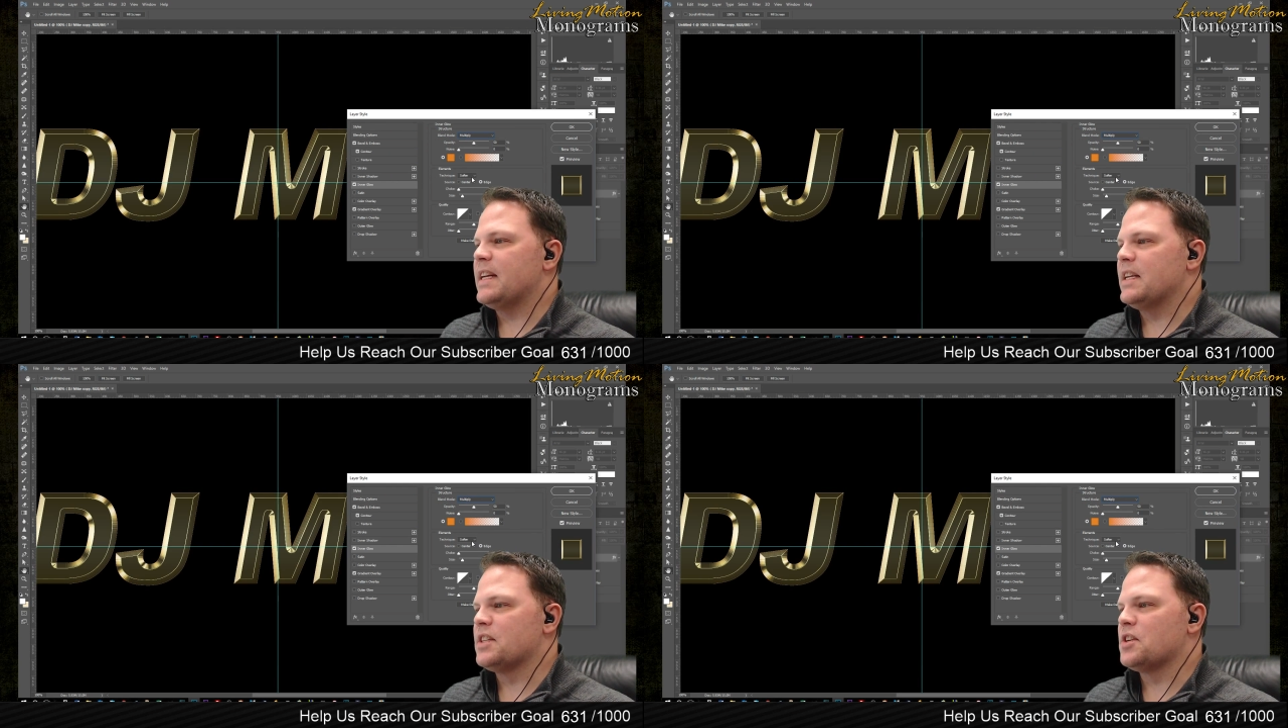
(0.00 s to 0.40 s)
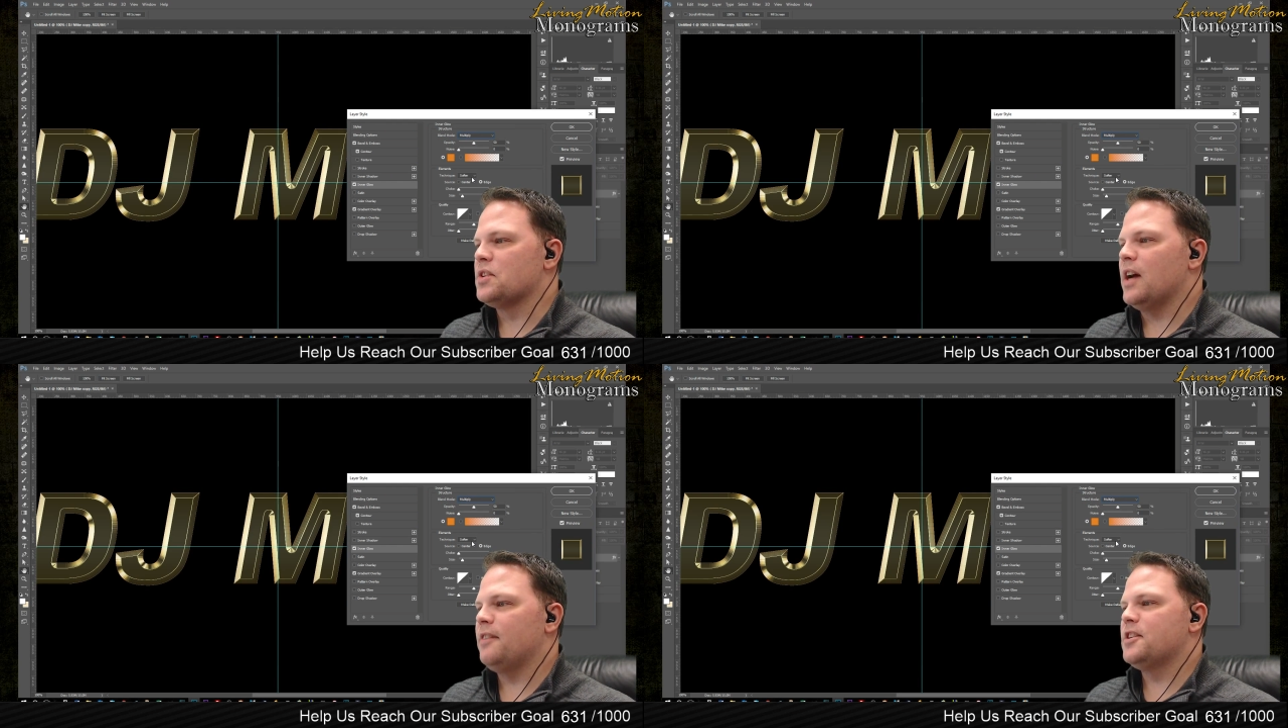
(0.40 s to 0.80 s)
let's go
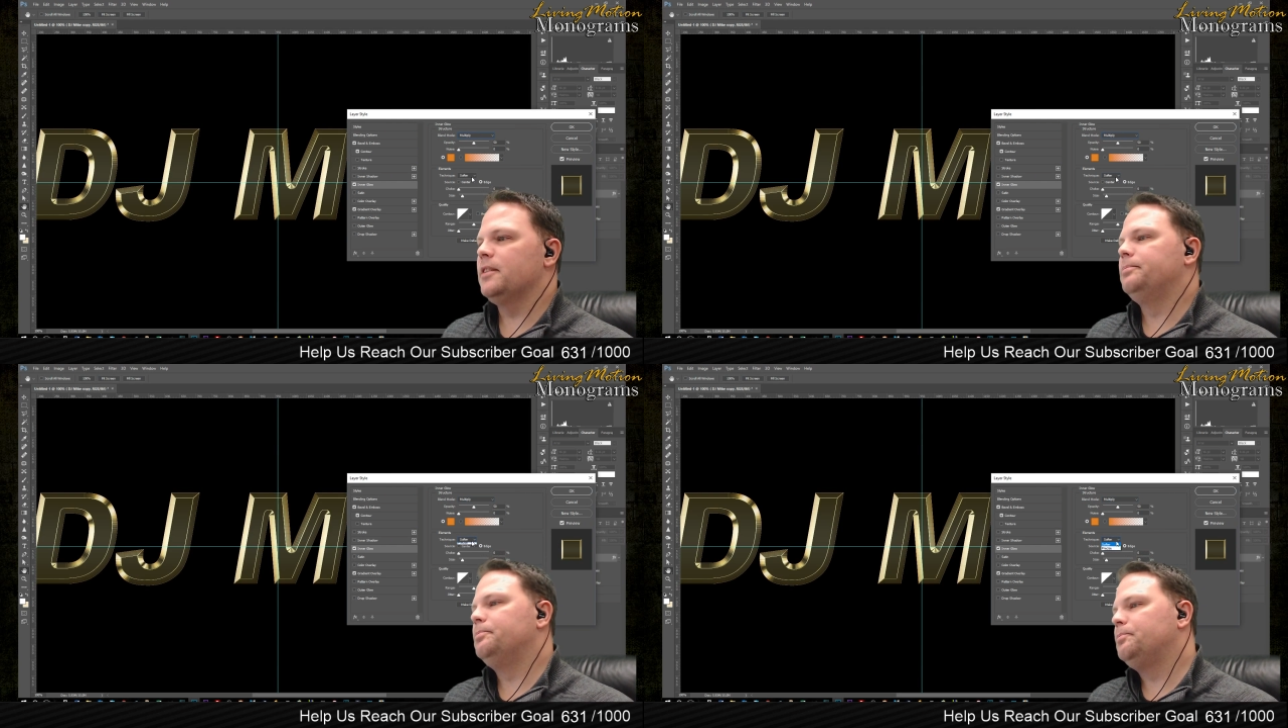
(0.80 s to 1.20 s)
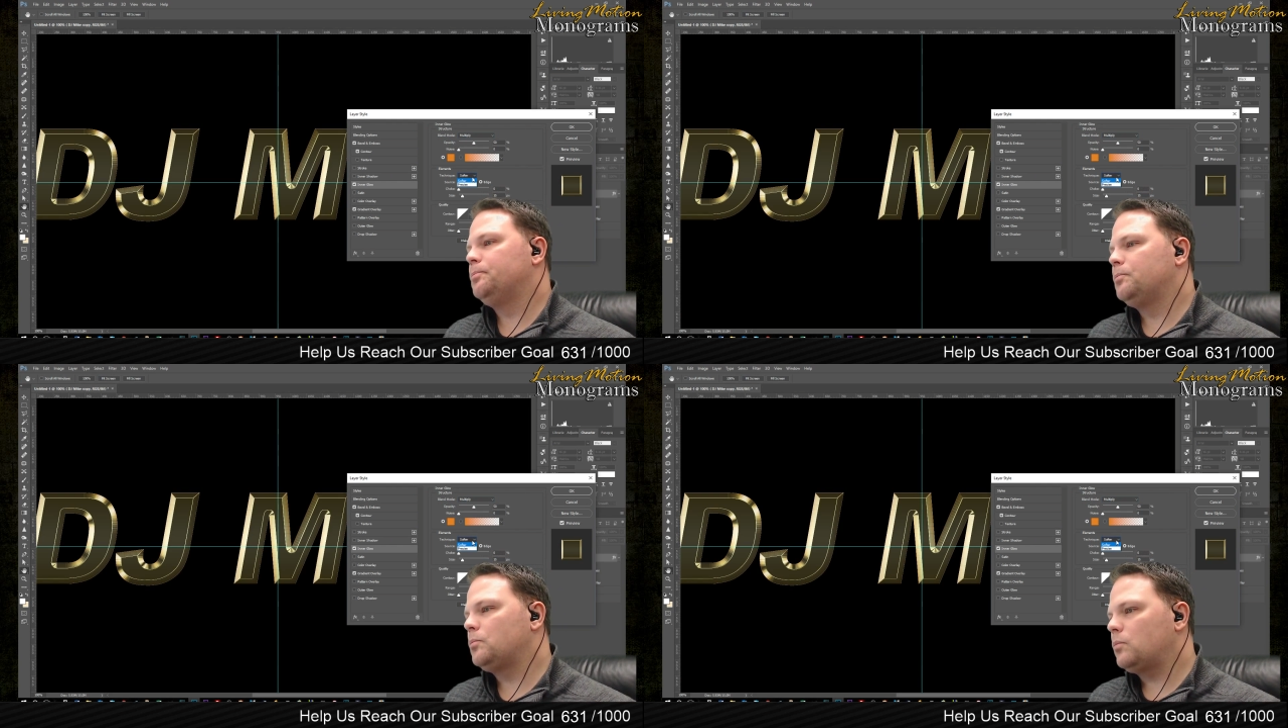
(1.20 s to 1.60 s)
softer
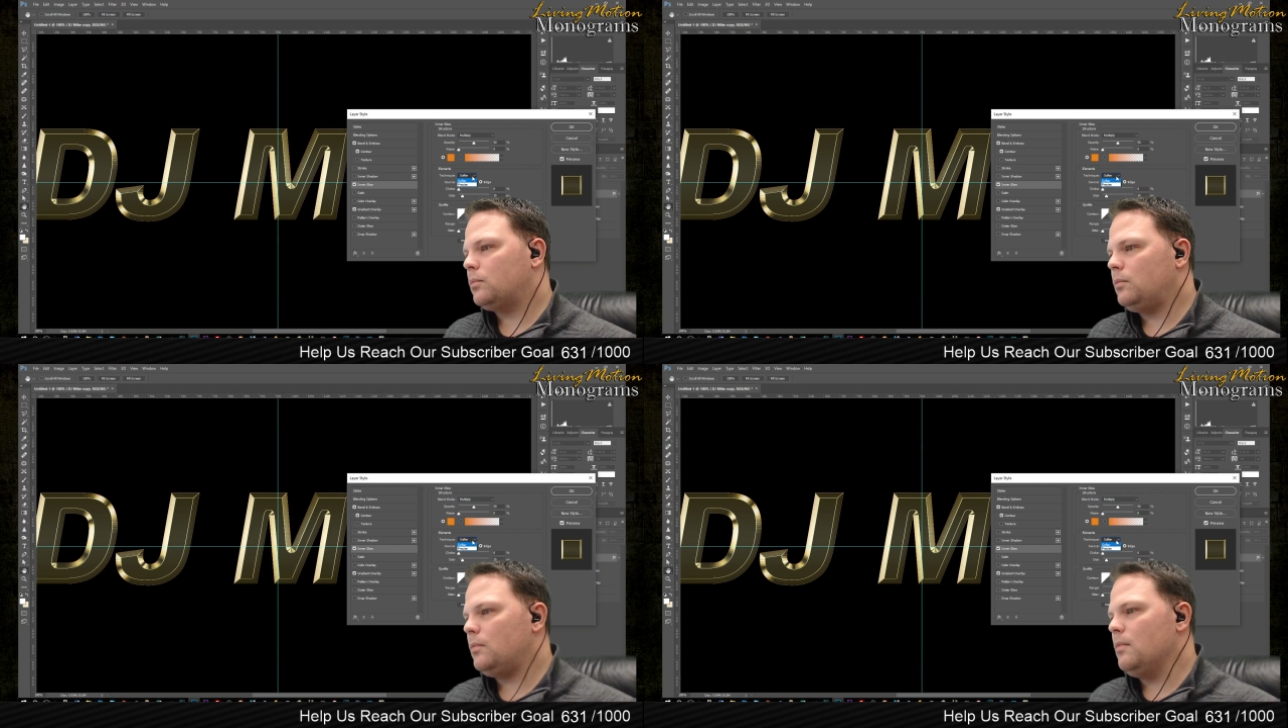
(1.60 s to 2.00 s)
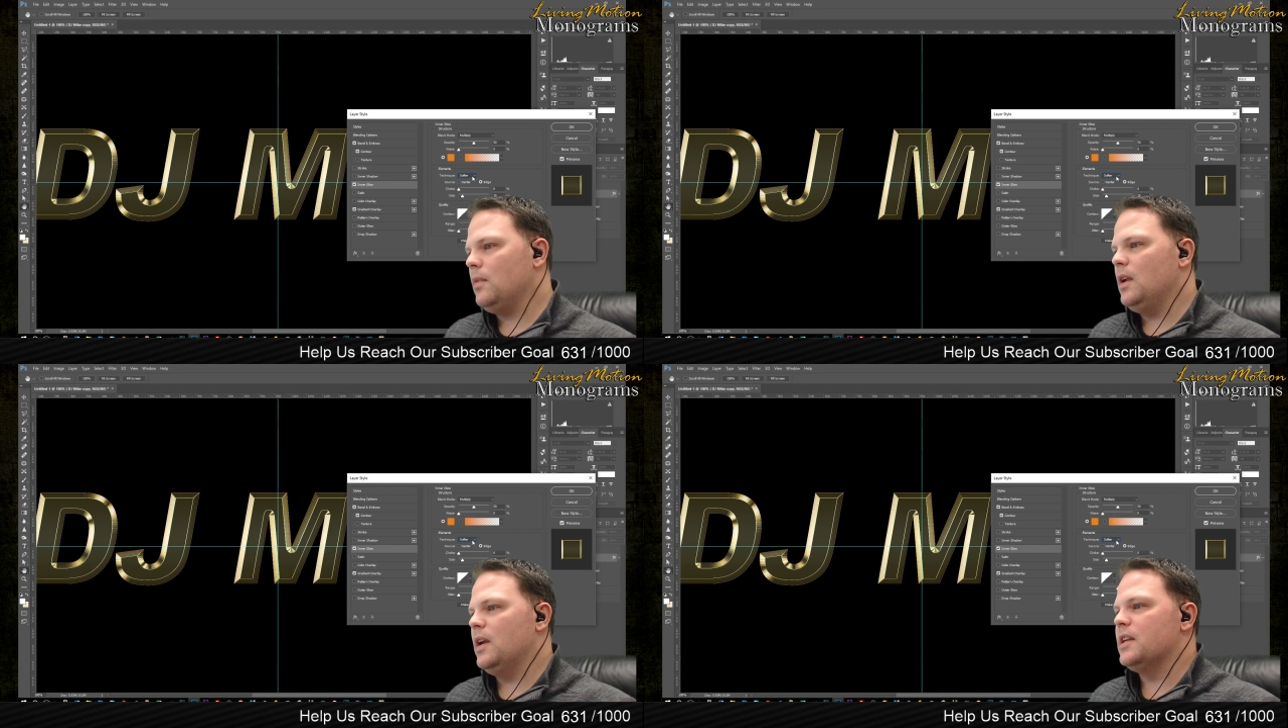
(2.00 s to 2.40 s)

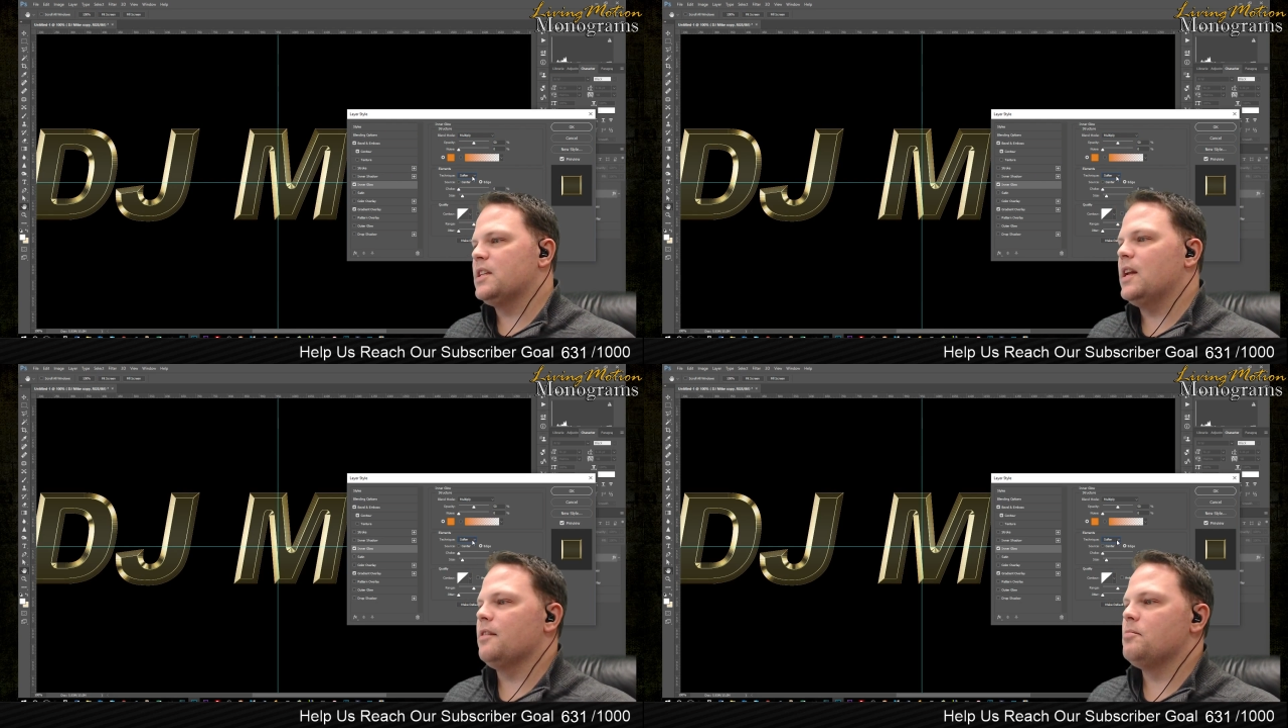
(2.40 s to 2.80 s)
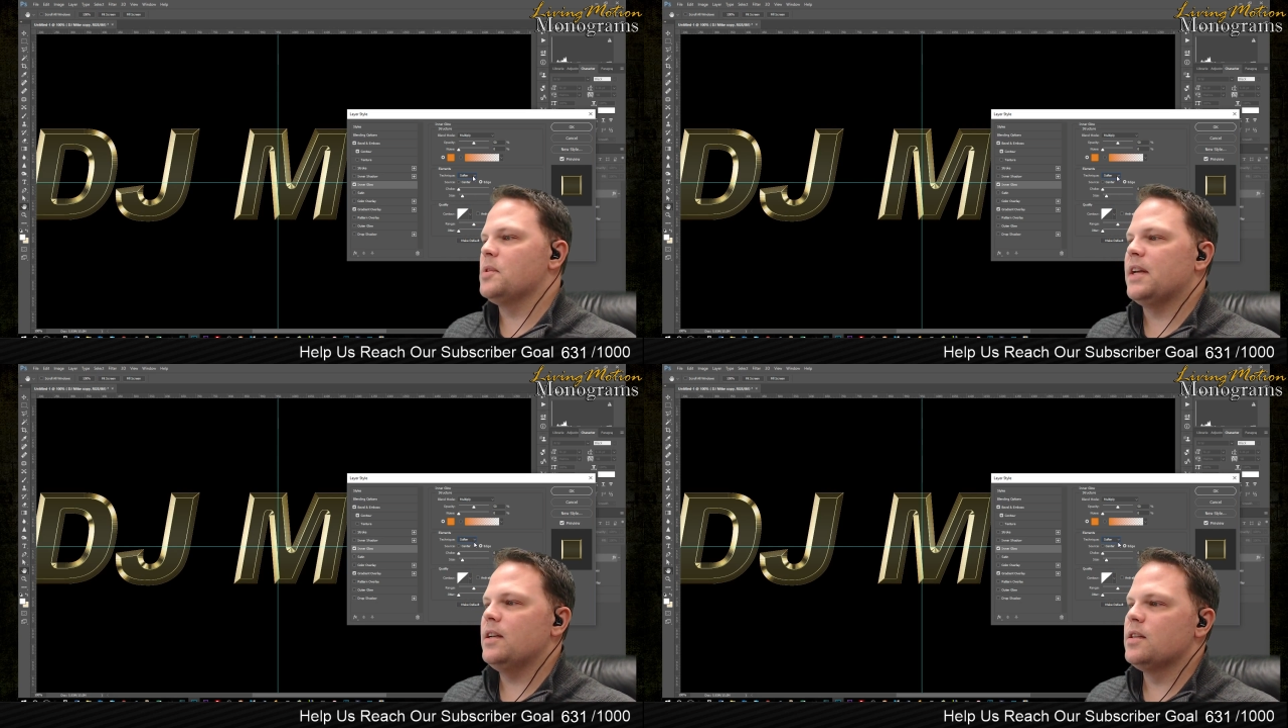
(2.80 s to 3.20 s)
instead of
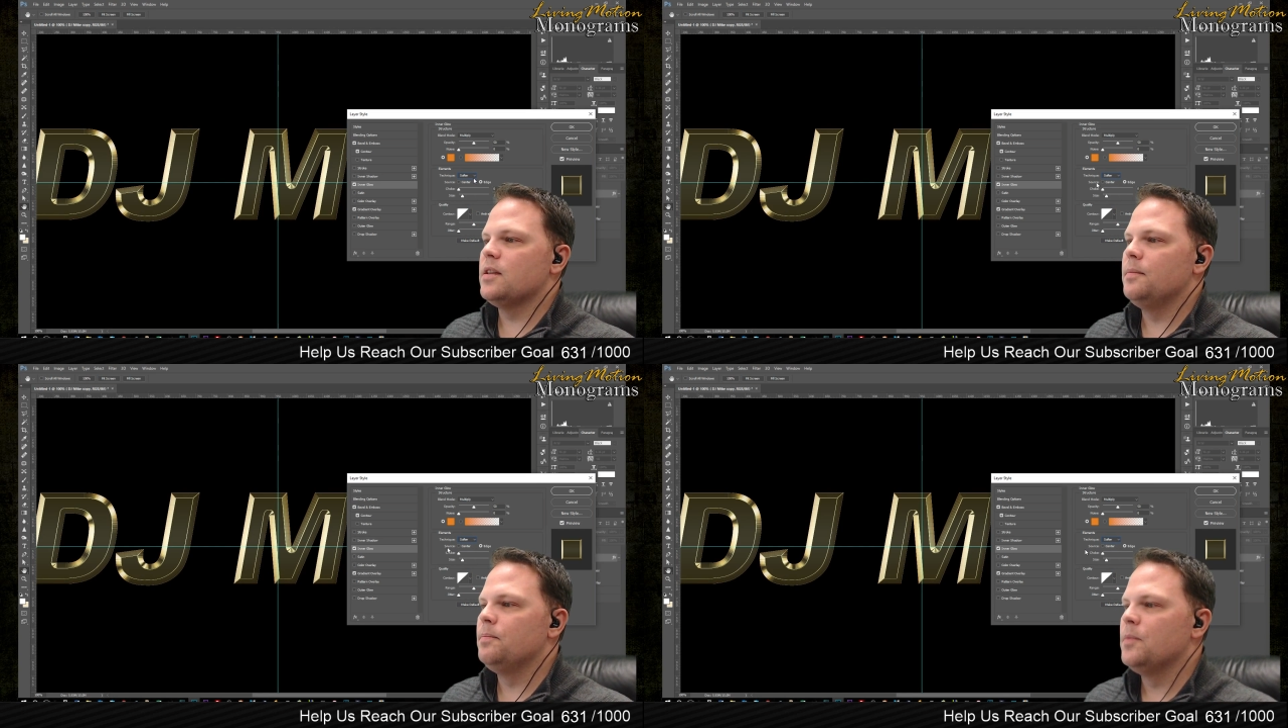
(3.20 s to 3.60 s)
precise.